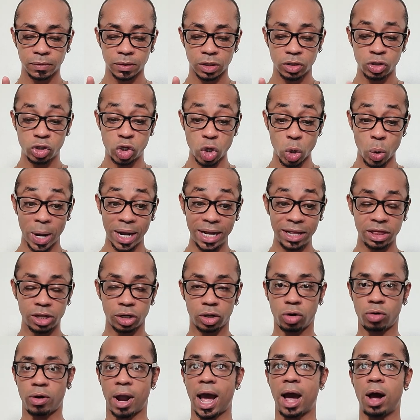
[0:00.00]
join the
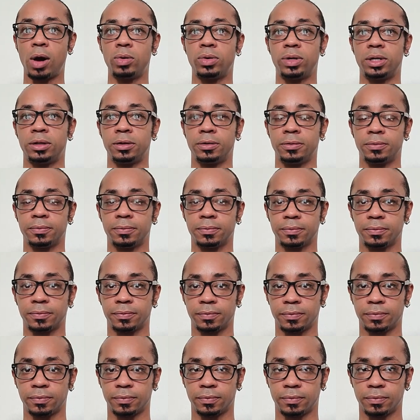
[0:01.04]
crowd
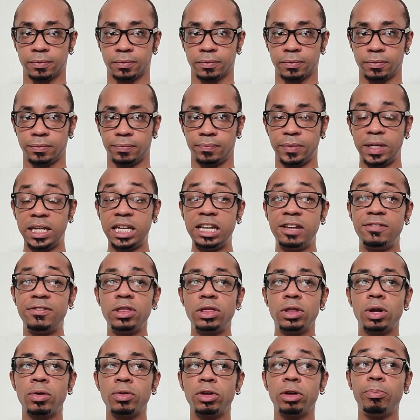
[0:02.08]

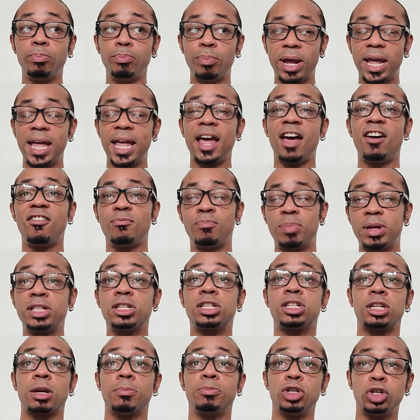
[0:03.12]
even though there may have been
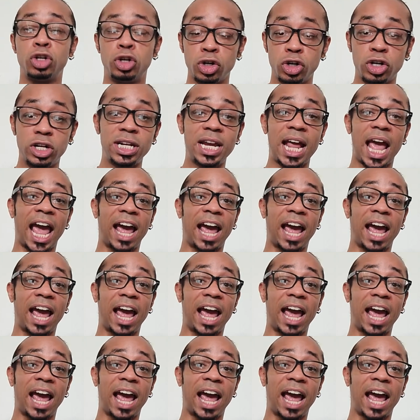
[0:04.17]
some good